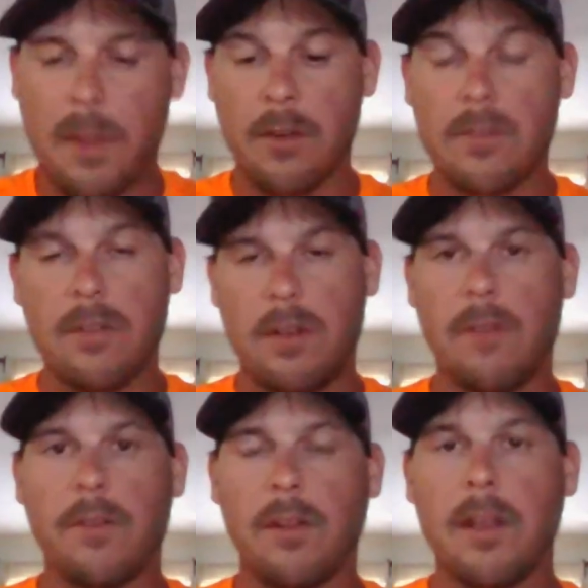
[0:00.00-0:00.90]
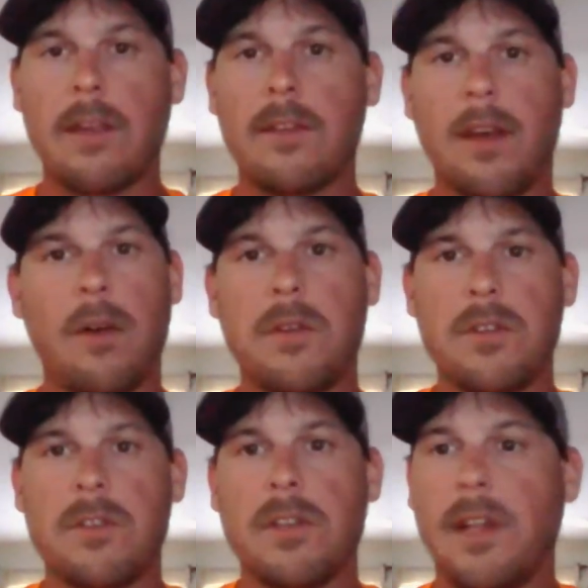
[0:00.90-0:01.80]
There's different lengths. I
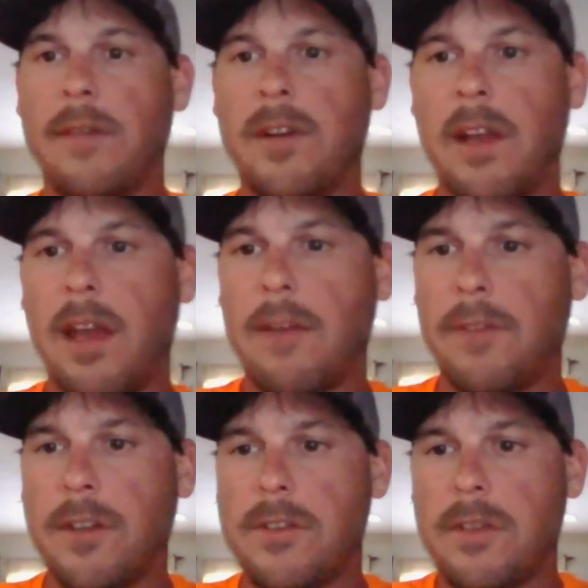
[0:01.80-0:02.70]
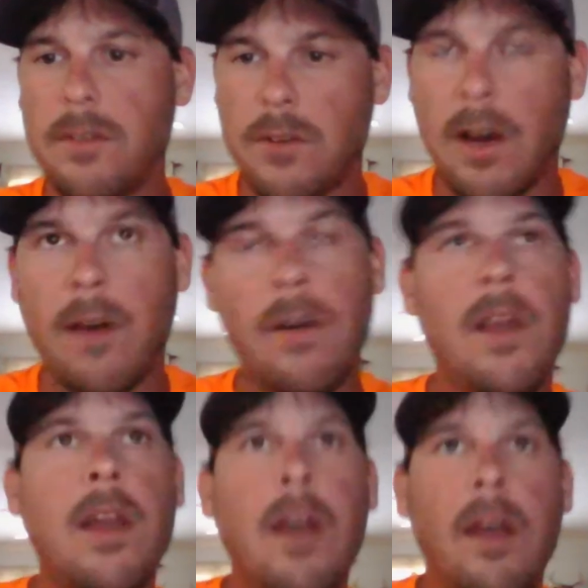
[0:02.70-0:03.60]
always use an 11.5-inch trowel.
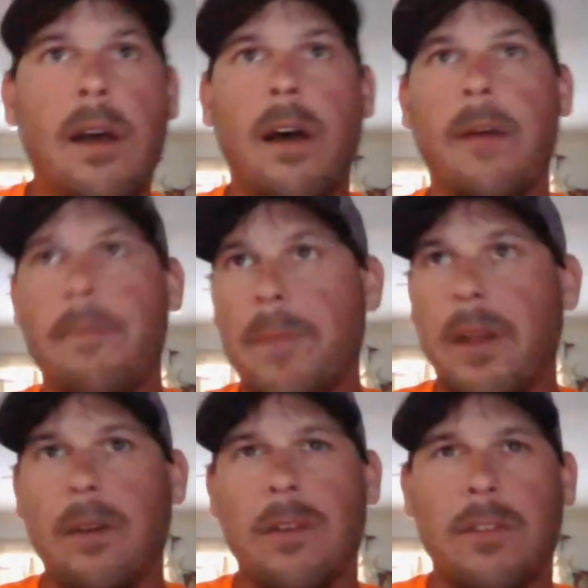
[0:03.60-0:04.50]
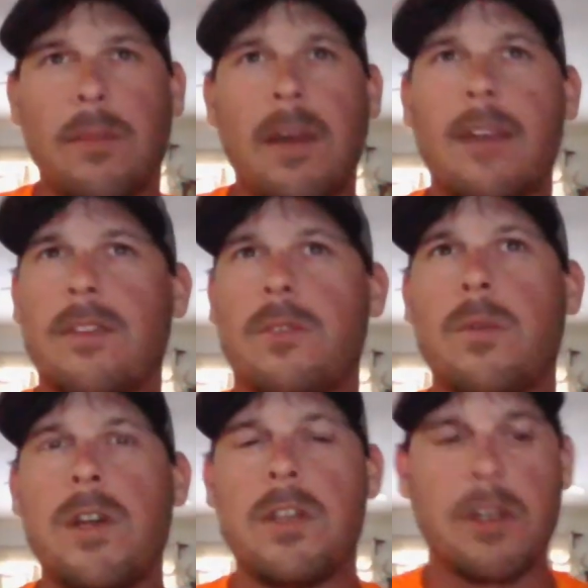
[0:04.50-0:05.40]
I know some guys
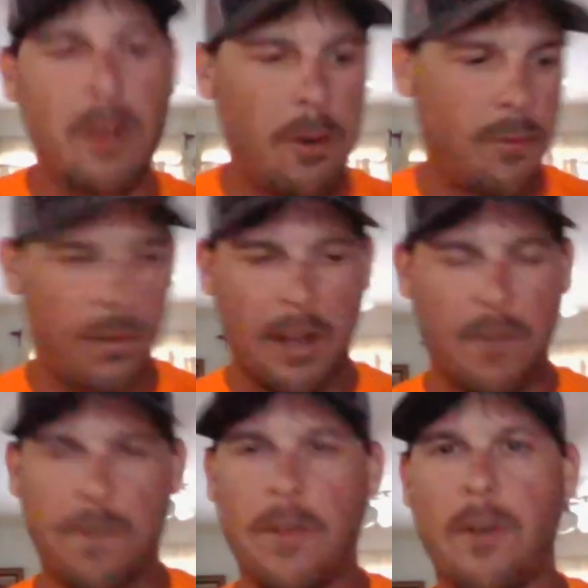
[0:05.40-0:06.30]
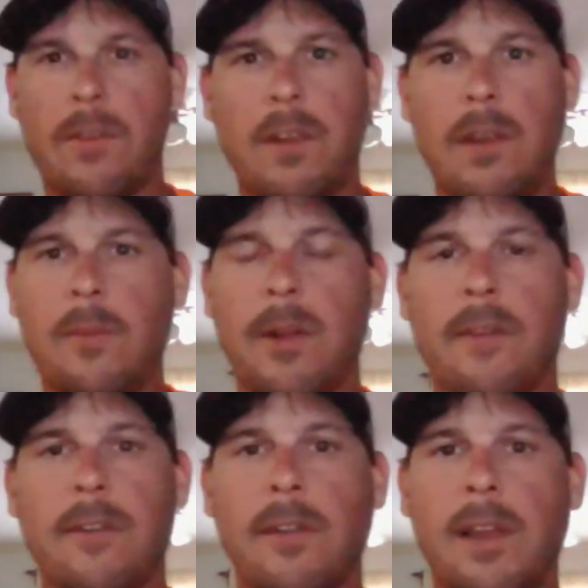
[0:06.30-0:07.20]
switch and go for like a 13
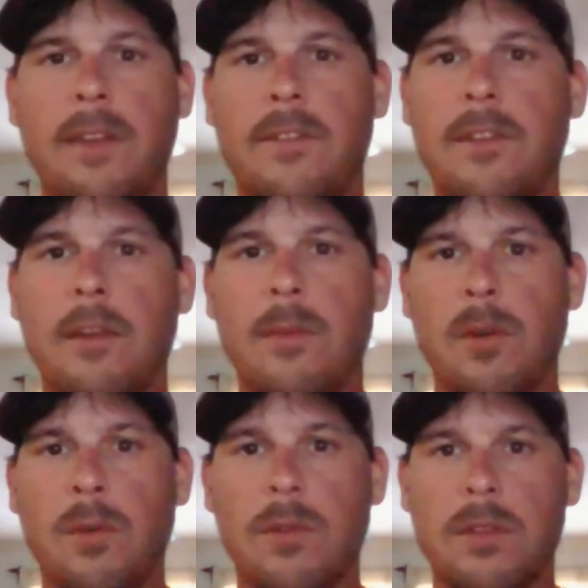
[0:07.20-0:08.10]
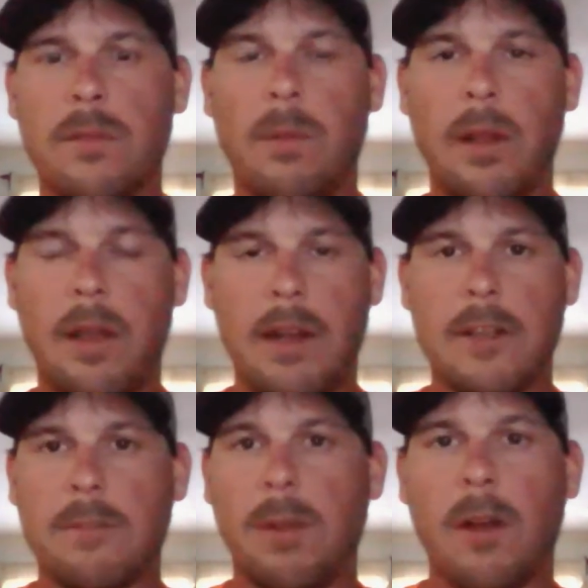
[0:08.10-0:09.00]
whenever they're laying CMU, which is
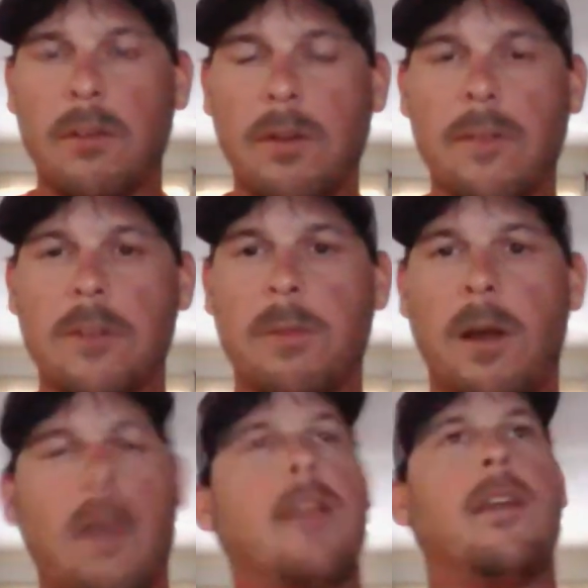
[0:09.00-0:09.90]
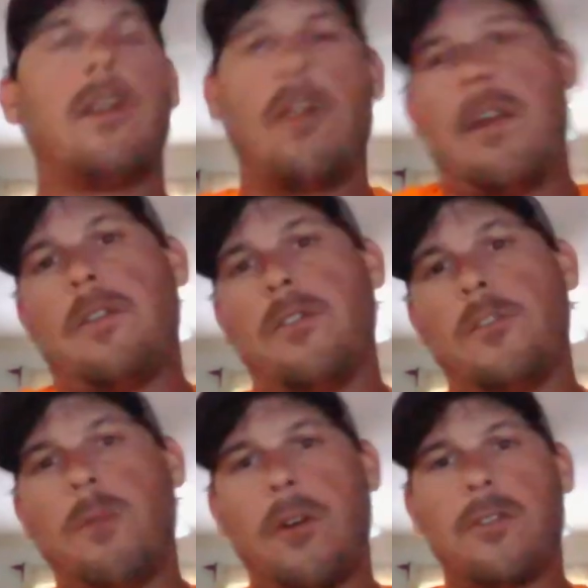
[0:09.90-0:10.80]
8-inch block, 12-inch block, and then go down to a
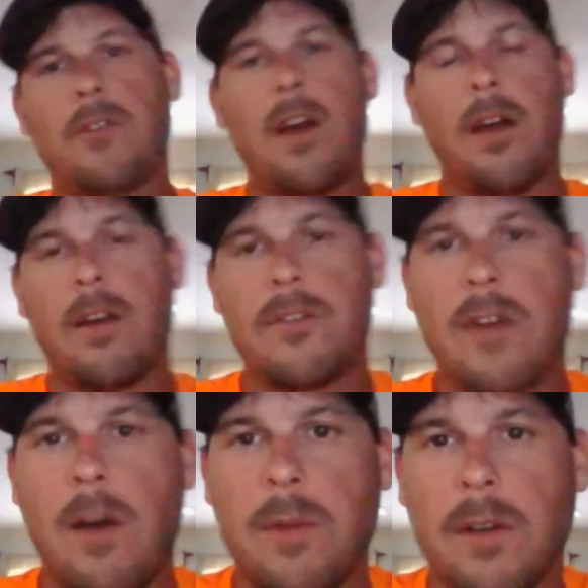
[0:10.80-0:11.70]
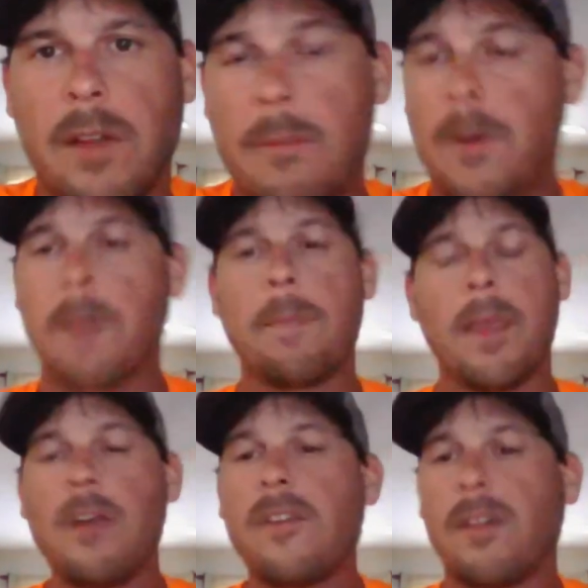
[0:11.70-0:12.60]
small trowel when they're laying brick.
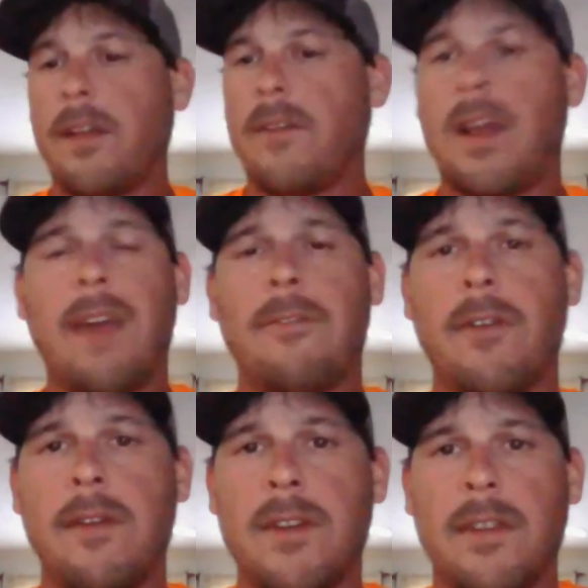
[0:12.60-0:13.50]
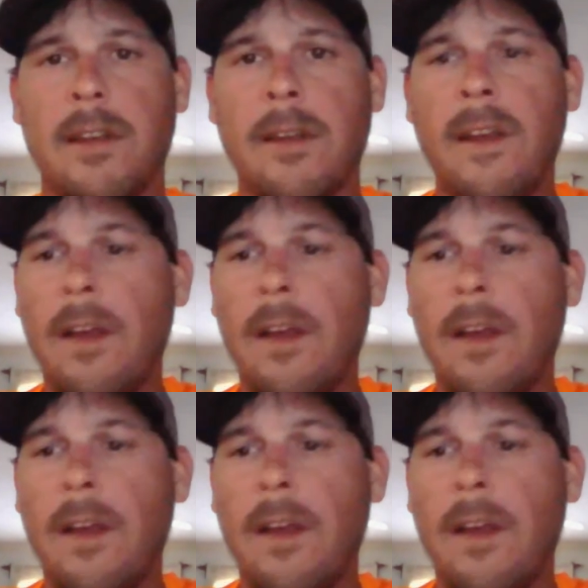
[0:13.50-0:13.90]
I use 11.5 for everything.